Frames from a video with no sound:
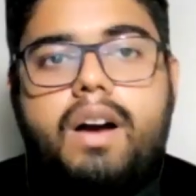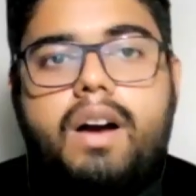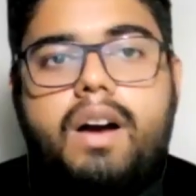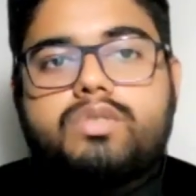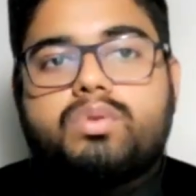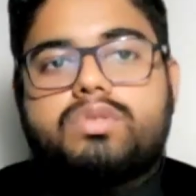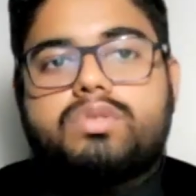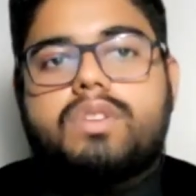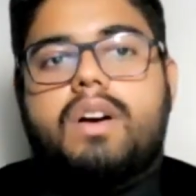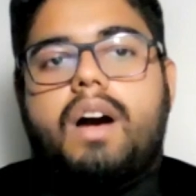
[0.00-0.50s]

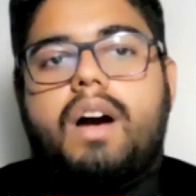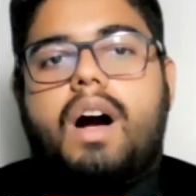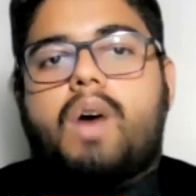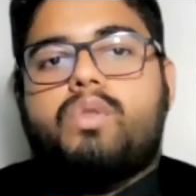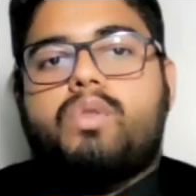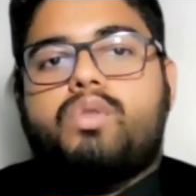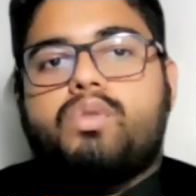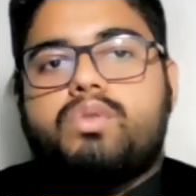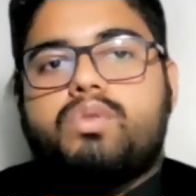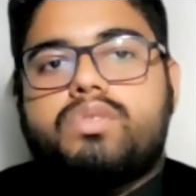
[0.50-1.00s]
So, sir, how
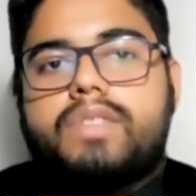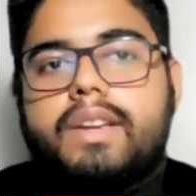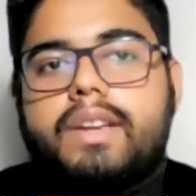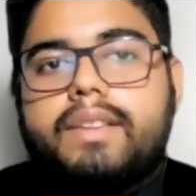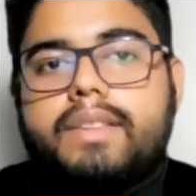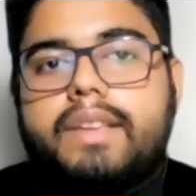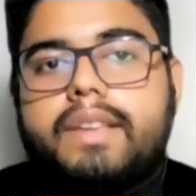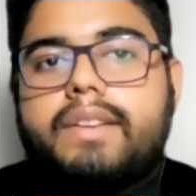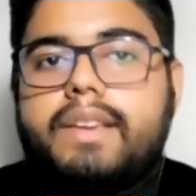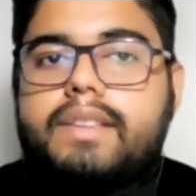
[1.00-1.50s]
do you see
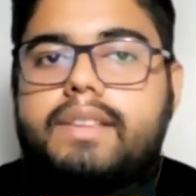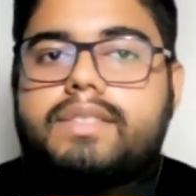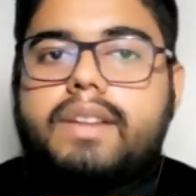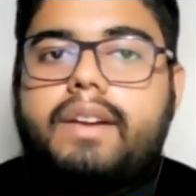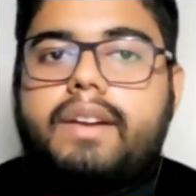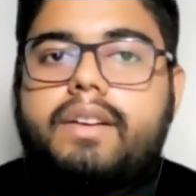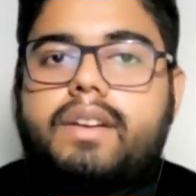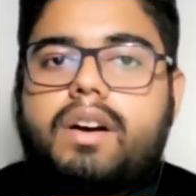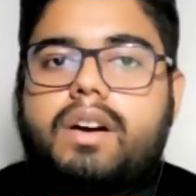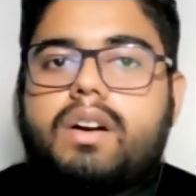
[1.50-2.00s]
the
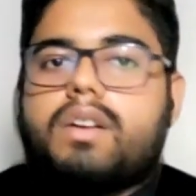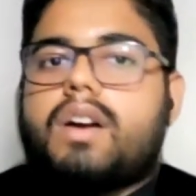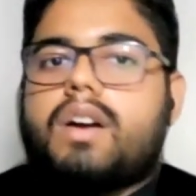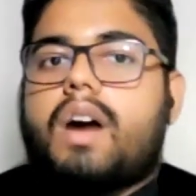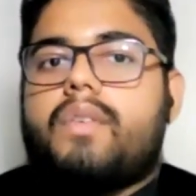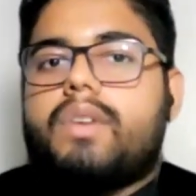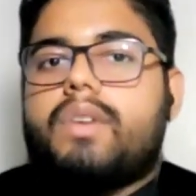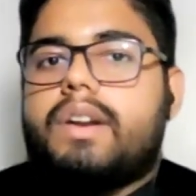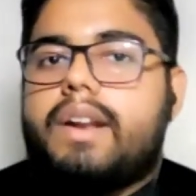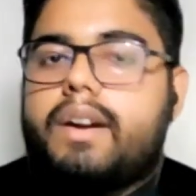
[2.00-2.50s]
recent
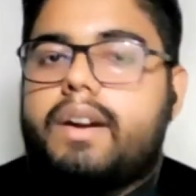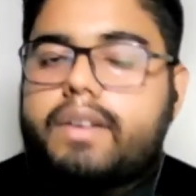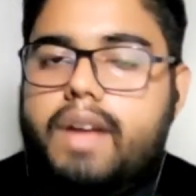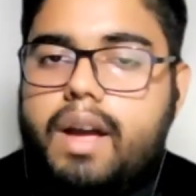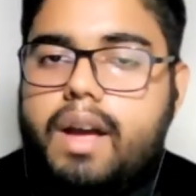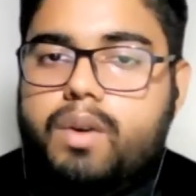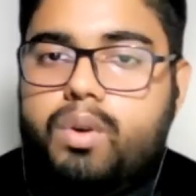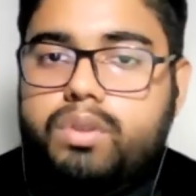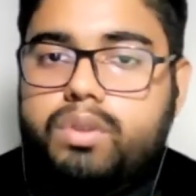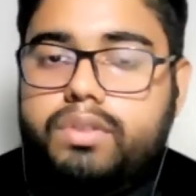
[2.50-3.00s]
cowardly
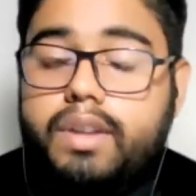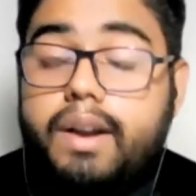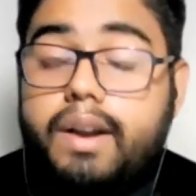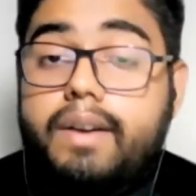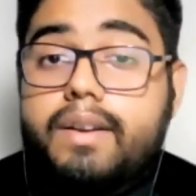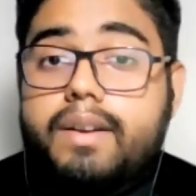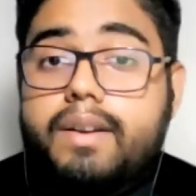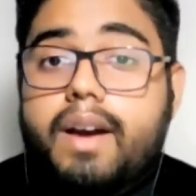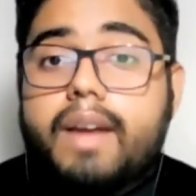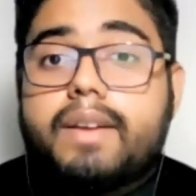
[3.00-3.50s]
attack on the
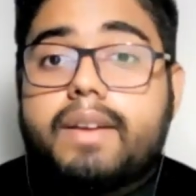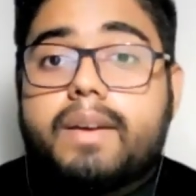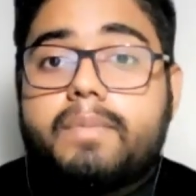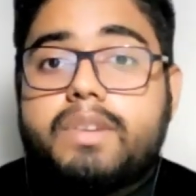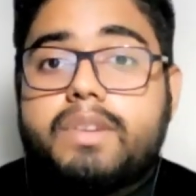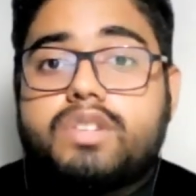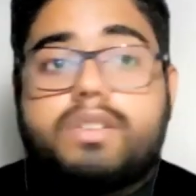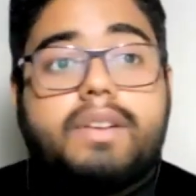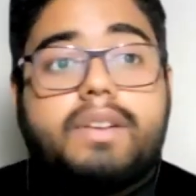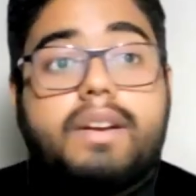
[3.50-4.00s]
Indian High
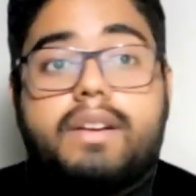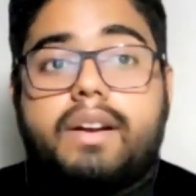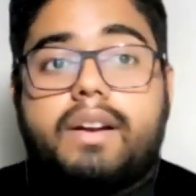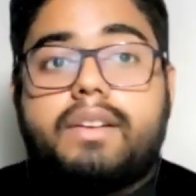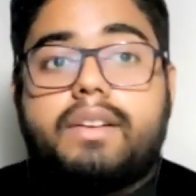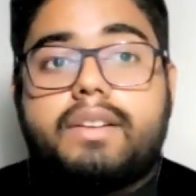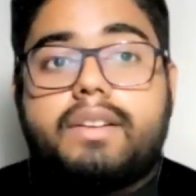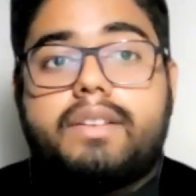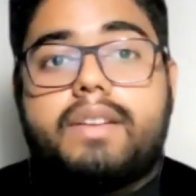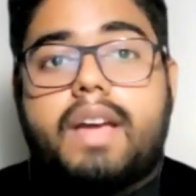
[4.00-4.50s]
Commission in
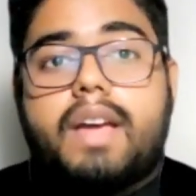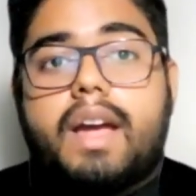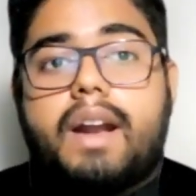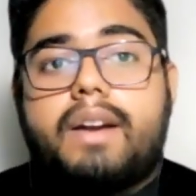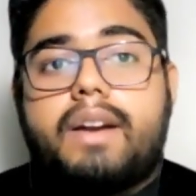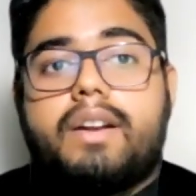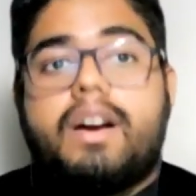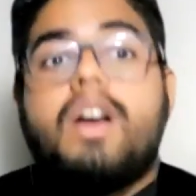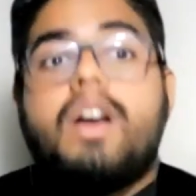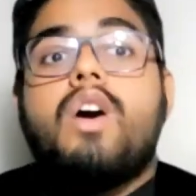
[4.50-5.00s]
London,
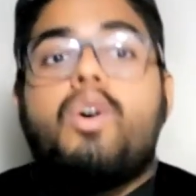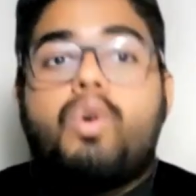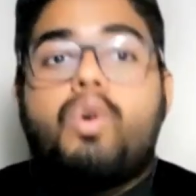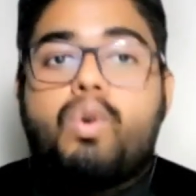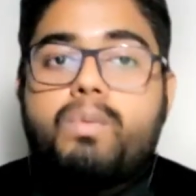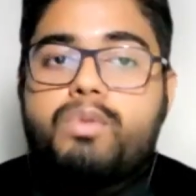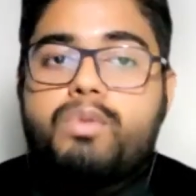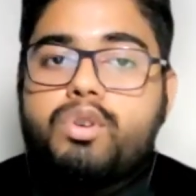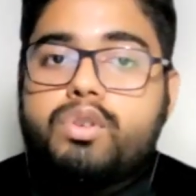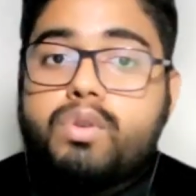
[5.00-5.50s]
and
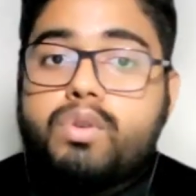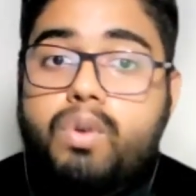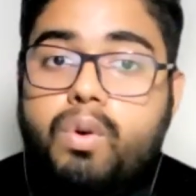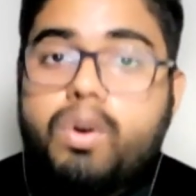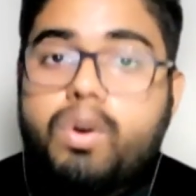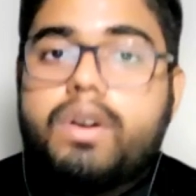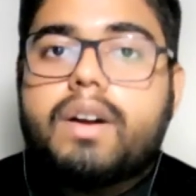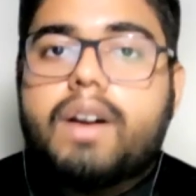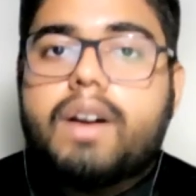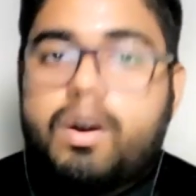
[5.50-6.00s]
whom do you
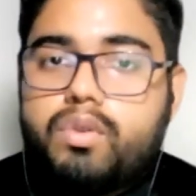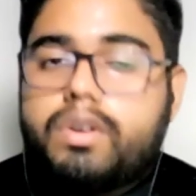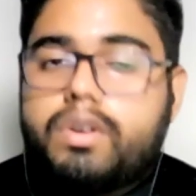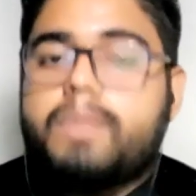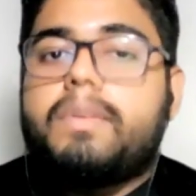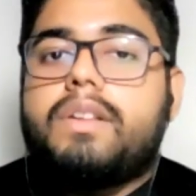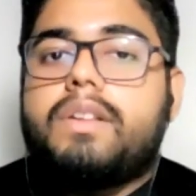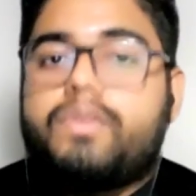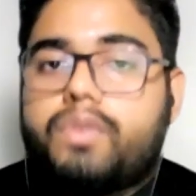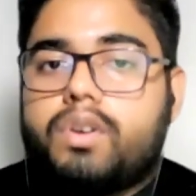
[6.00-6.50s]
hold
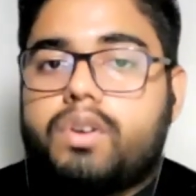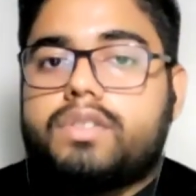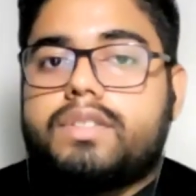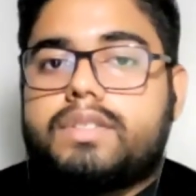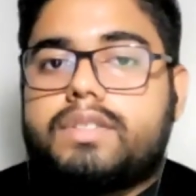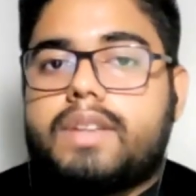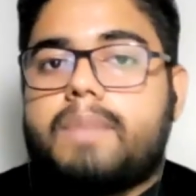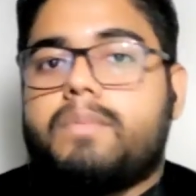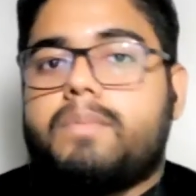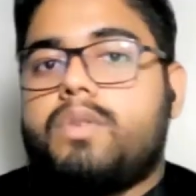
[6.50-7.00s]
accountable for the
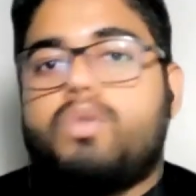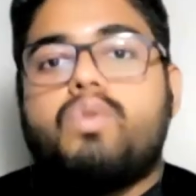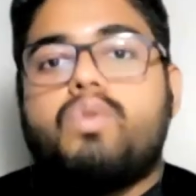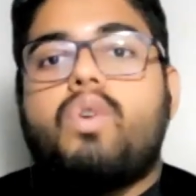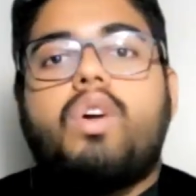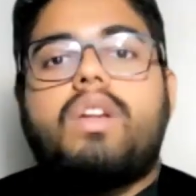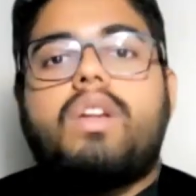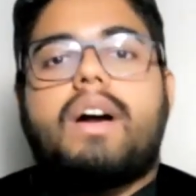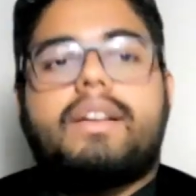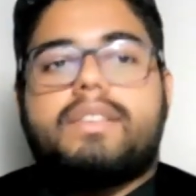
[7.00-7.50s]
same? Who
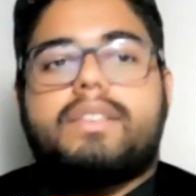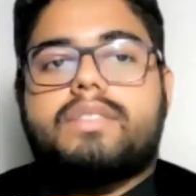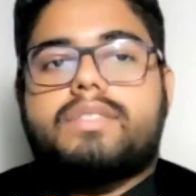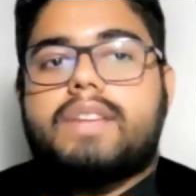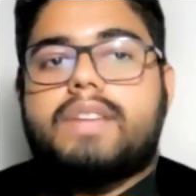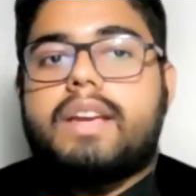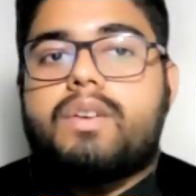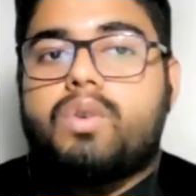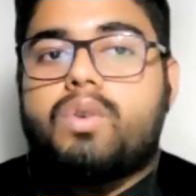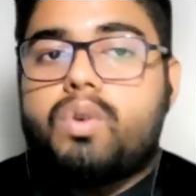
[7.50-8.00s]
all are the
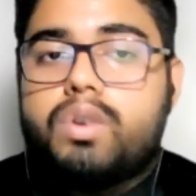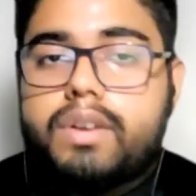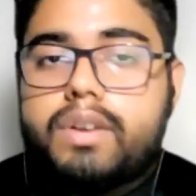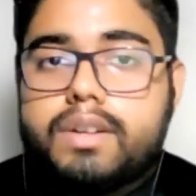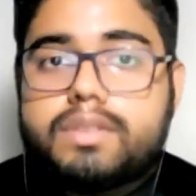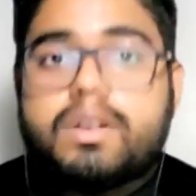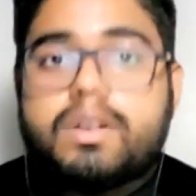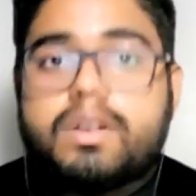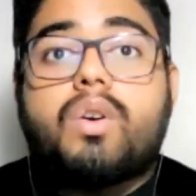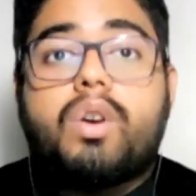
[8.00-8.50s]

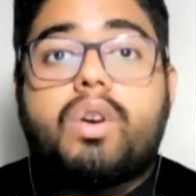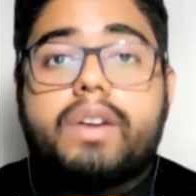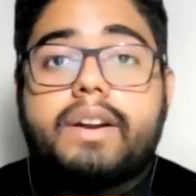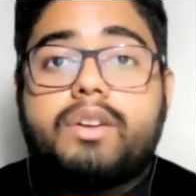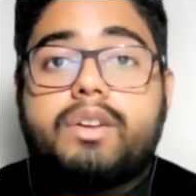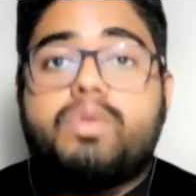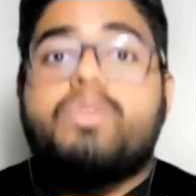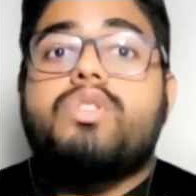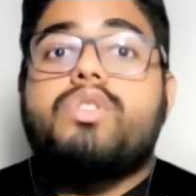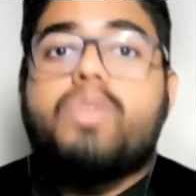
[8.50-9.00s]
stakeholders, according
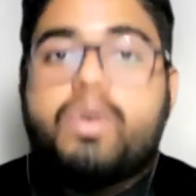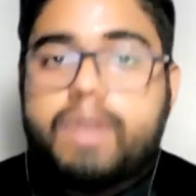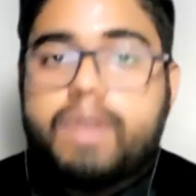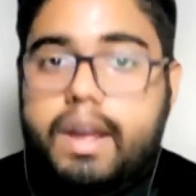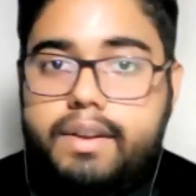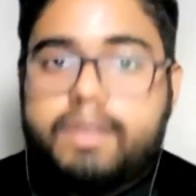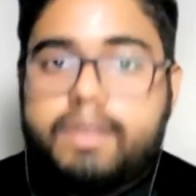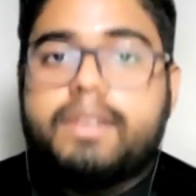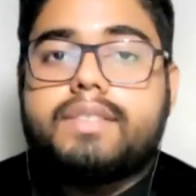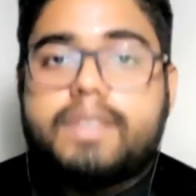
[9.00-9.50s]
to your
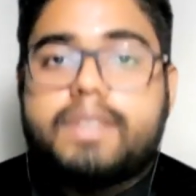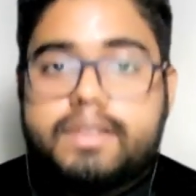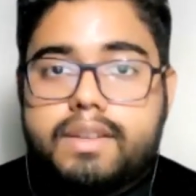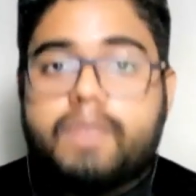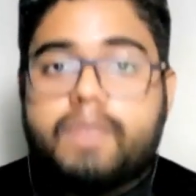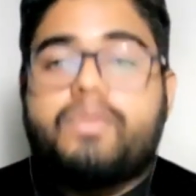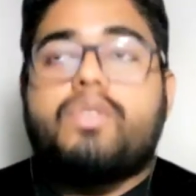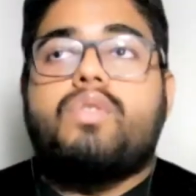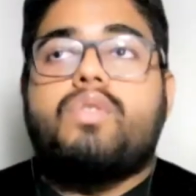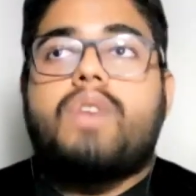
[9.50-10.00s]
analysis,
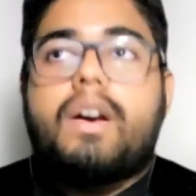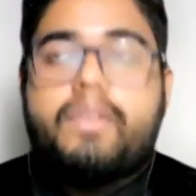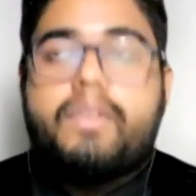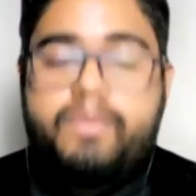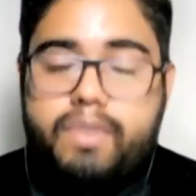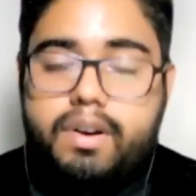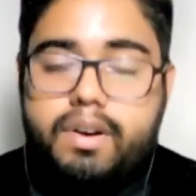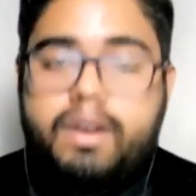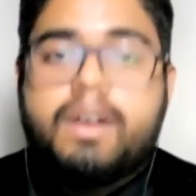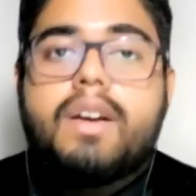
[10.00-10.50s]
if you have
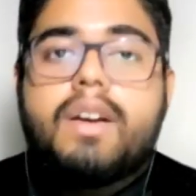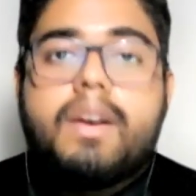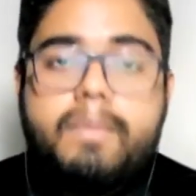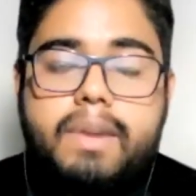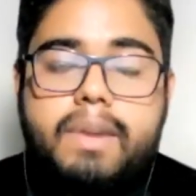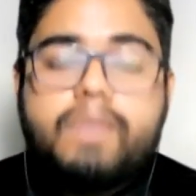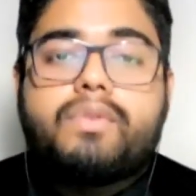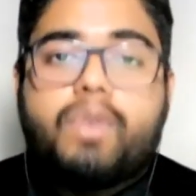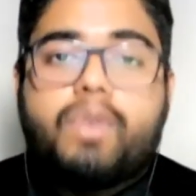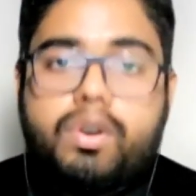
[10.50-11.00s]

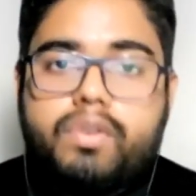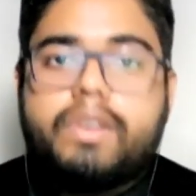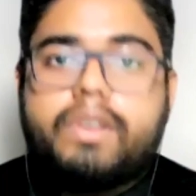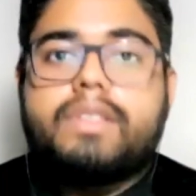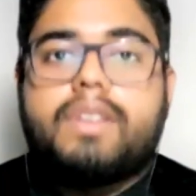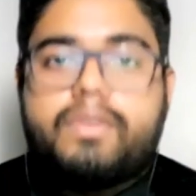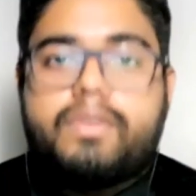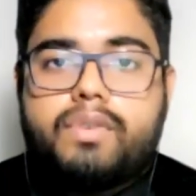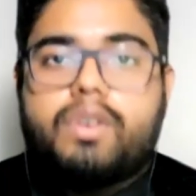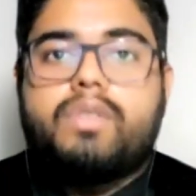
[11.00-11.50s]
been following
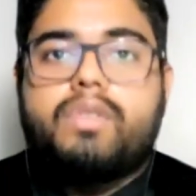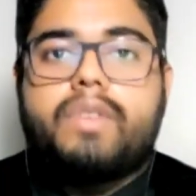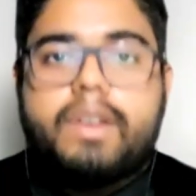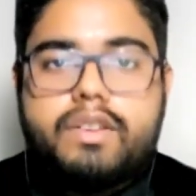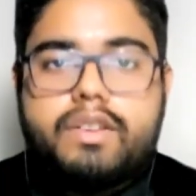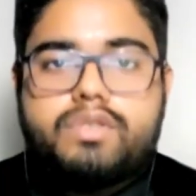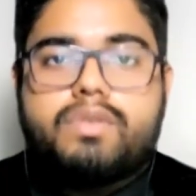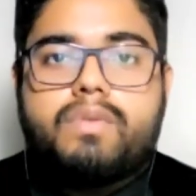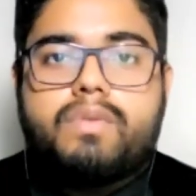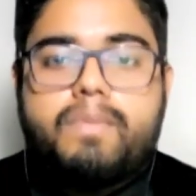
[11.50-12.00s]
the following
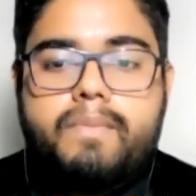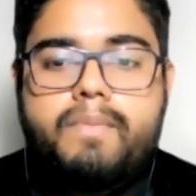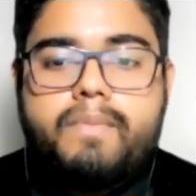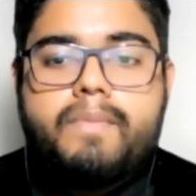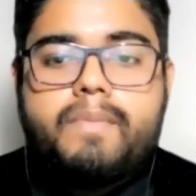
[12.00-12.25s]
issue?